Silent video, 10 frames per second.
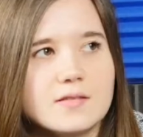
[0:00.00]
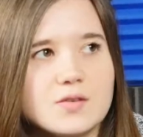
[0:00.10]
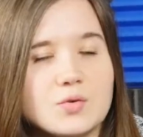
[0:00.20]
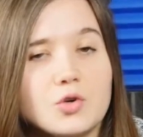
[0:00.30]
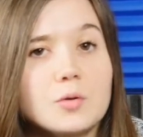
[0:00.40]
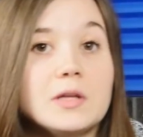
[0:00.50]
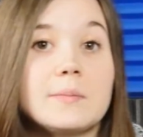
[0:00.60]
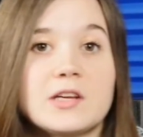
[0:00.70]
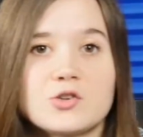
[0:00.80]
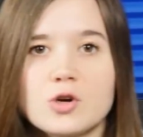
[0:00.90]
So normally
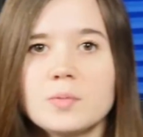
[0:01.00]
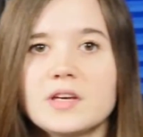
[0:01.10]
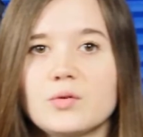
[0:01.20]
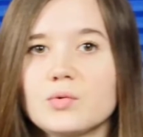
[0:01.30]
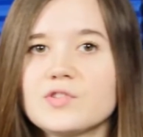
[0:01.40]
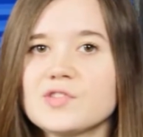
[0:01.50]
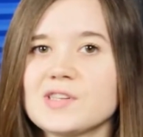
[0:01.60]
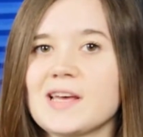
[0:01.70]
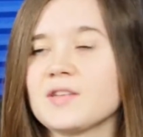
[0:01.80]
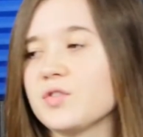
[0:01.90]
my drum kit would
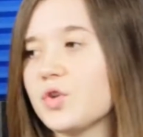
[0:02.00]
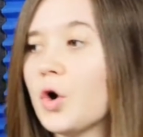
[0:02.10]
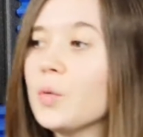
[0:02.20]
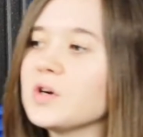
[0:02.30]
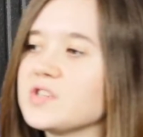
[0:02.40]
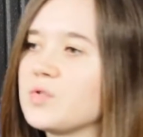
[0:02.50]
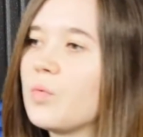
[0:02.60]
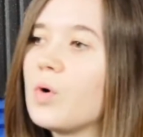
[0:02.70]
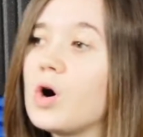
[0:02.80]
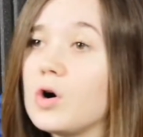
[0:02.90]
stand towards the
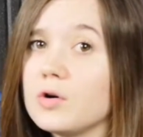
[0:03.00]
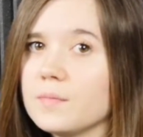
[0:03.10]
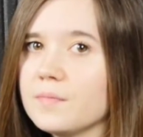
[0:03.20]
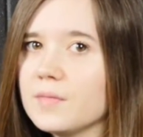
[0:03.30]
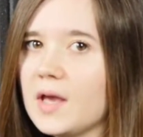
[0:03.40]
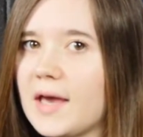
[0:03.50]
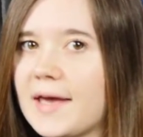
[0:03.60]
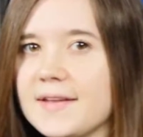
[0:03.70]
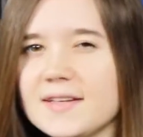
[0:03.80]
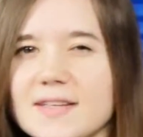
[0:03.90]
wall,
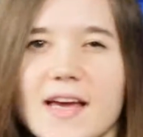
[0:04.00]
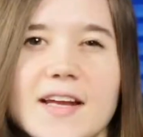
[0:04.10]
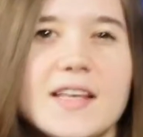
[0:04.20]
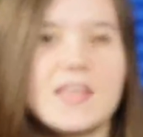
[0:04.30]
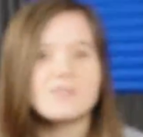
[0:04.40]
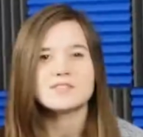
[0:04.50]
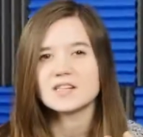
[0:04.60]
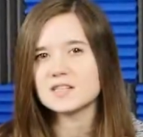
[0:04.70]
and that kind of gives a